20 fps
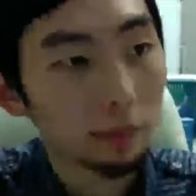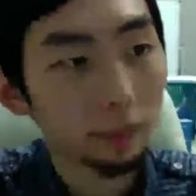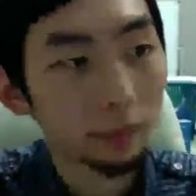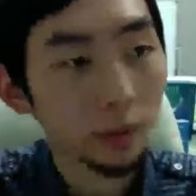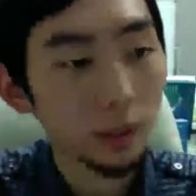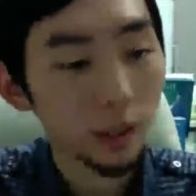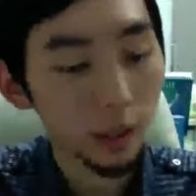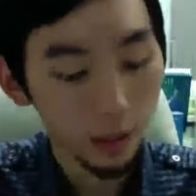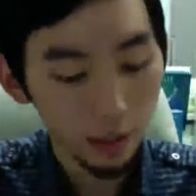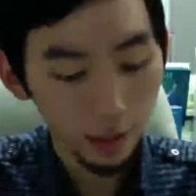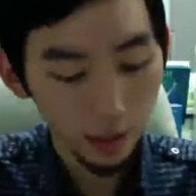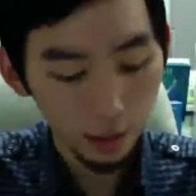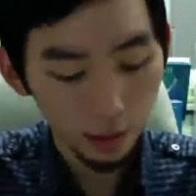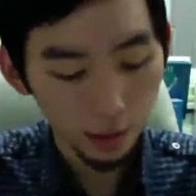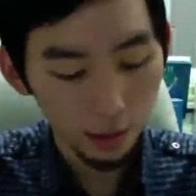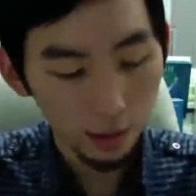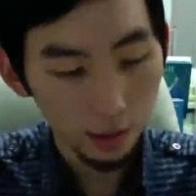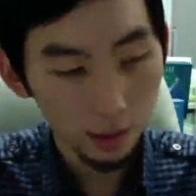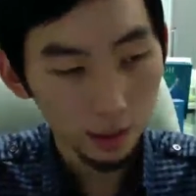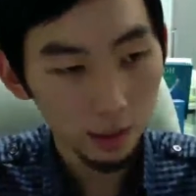it
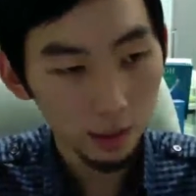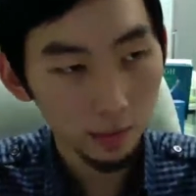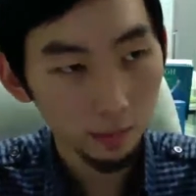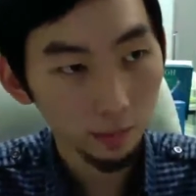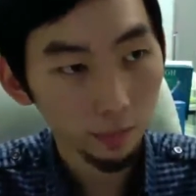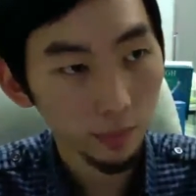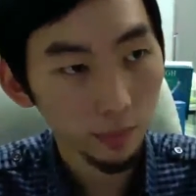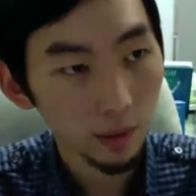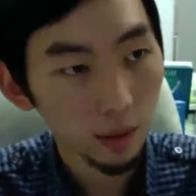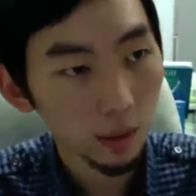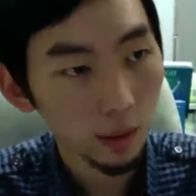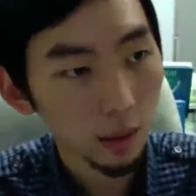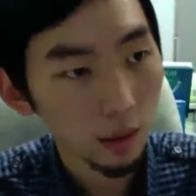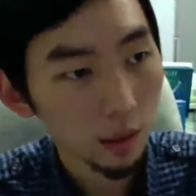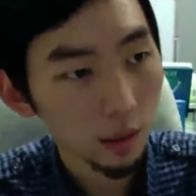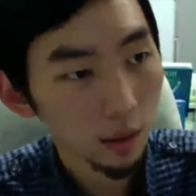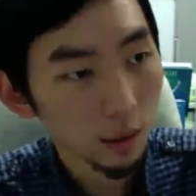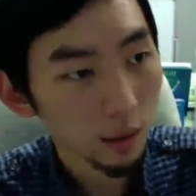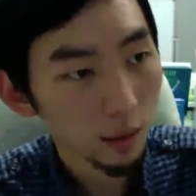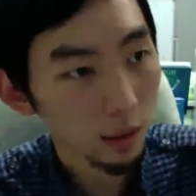is
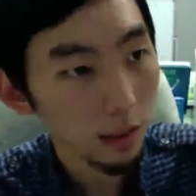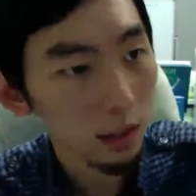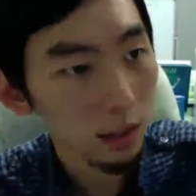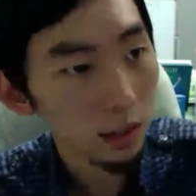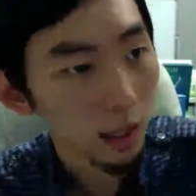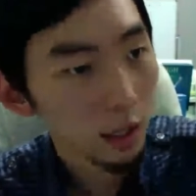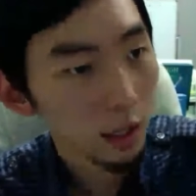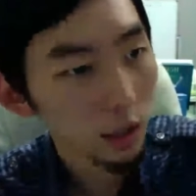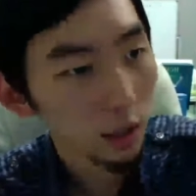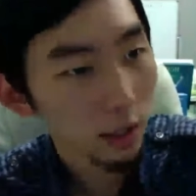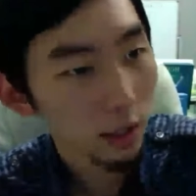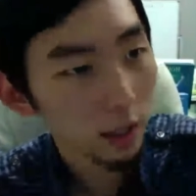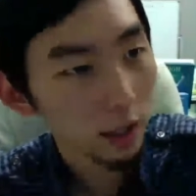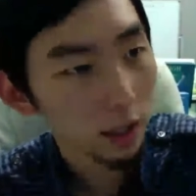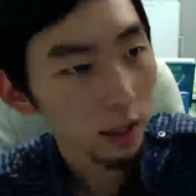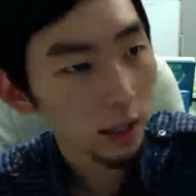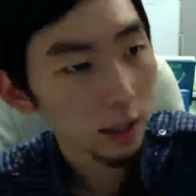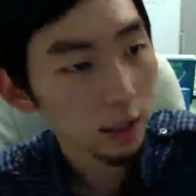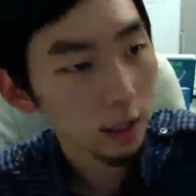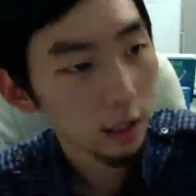essentially a
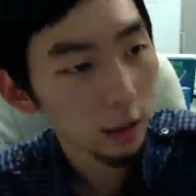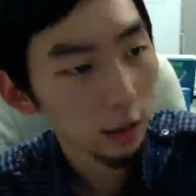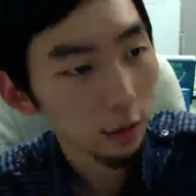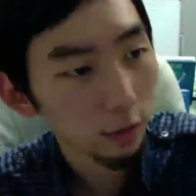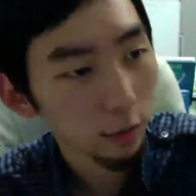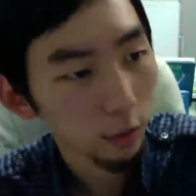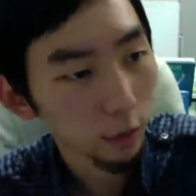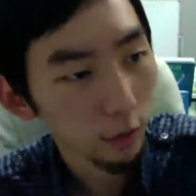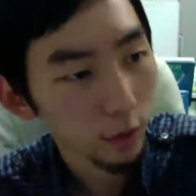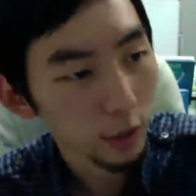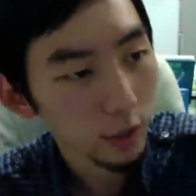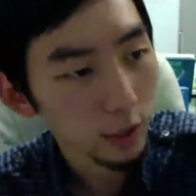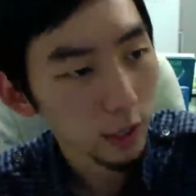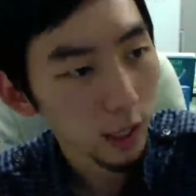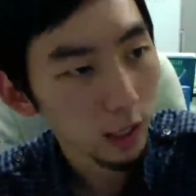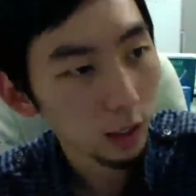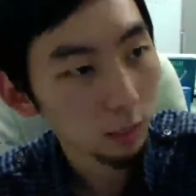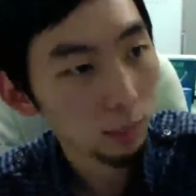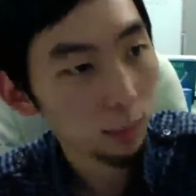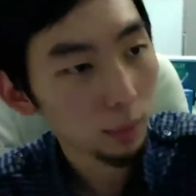cleanser for the
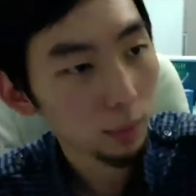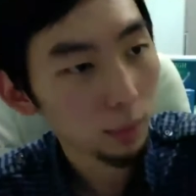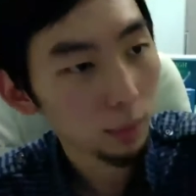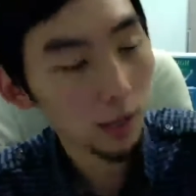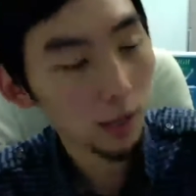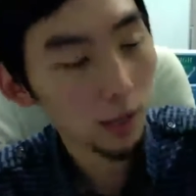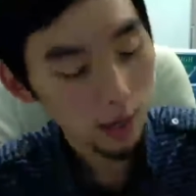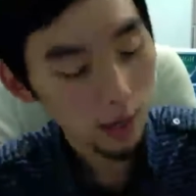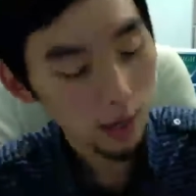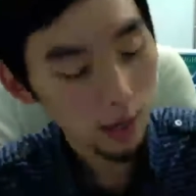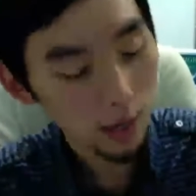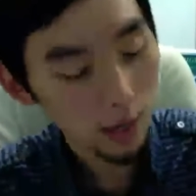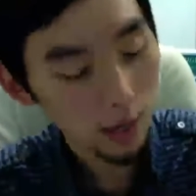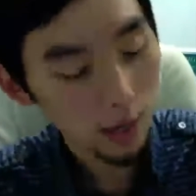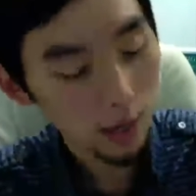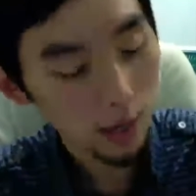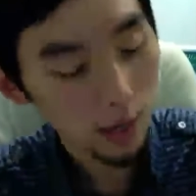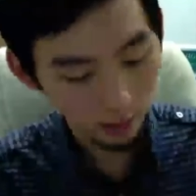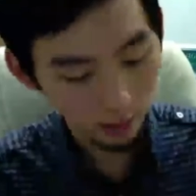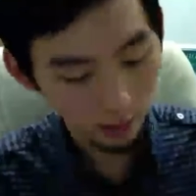scalp and
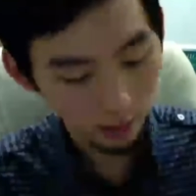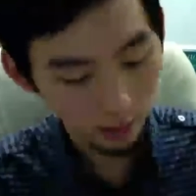skin.